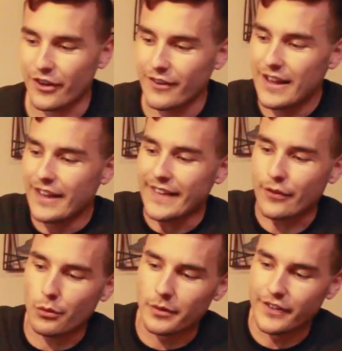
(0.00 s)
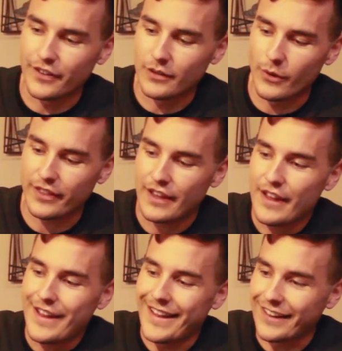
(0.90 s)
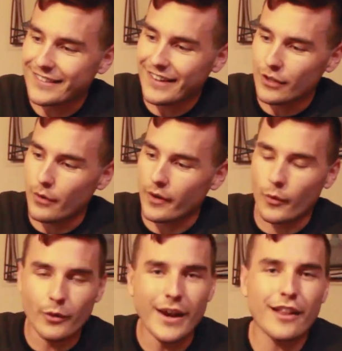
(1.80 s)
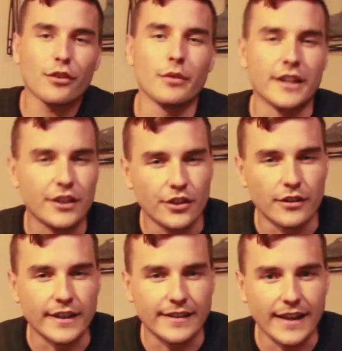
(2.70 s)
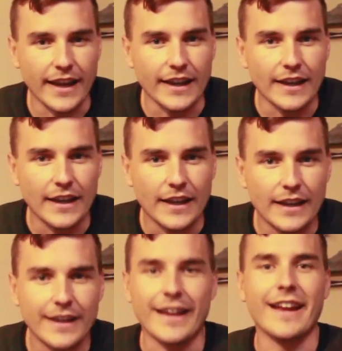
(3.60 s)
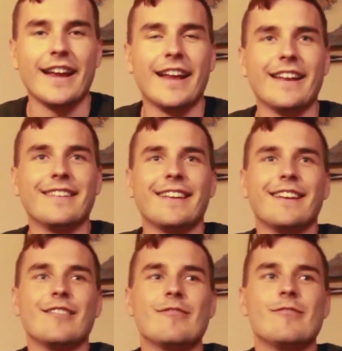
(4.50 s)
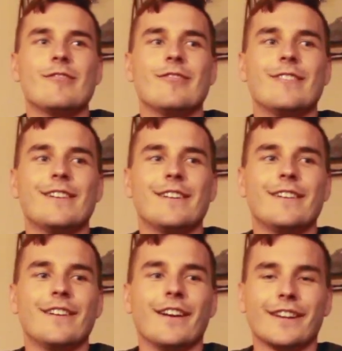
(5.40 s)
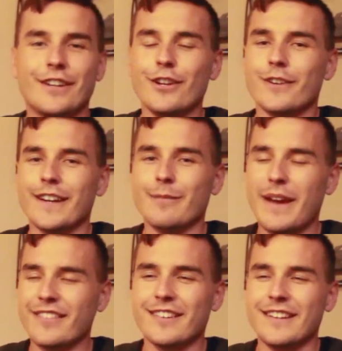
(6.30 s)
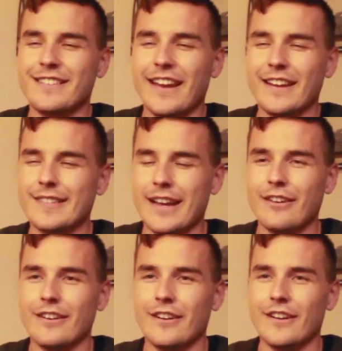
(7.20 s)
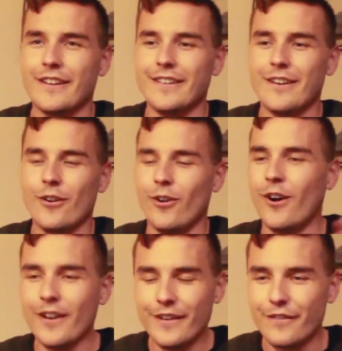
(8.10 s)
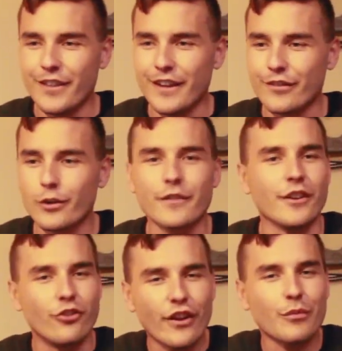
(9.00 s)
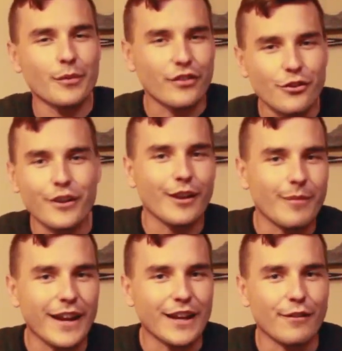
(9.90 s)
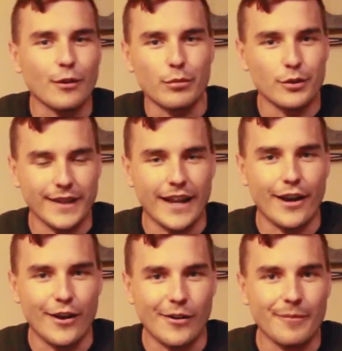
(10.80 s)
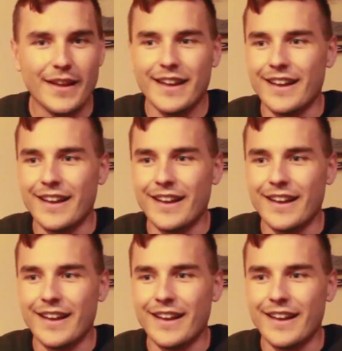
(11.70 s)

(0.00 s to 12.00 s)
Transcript: So that's what we're dealing with. And I'll tell you what, we ran it through a Keurig today. And a Keurig basically takes out all of these sort of adjustments you can make if you're brewing at home.